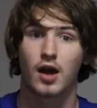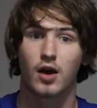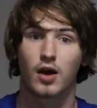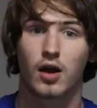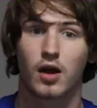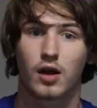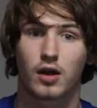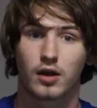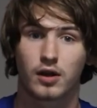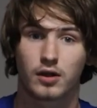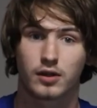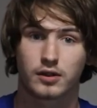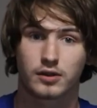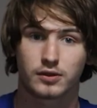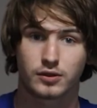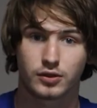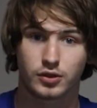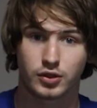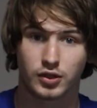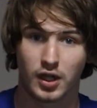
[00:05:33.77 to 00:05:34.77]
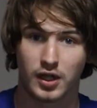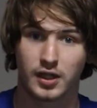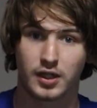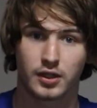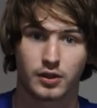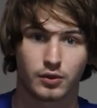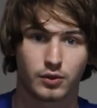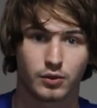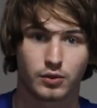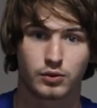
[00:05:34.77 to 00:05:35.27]
are shunning
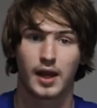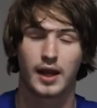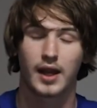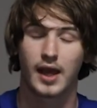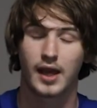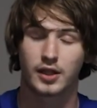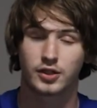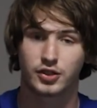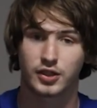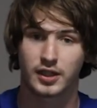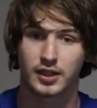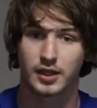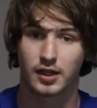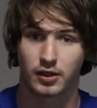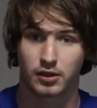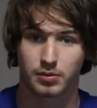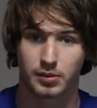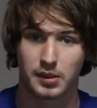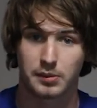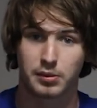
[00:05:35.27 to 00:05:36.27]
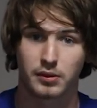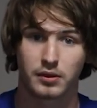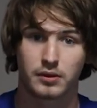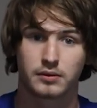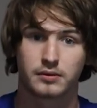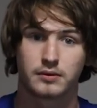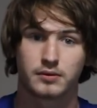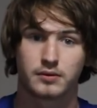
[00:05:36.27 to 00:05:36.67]
you and handshaking other people.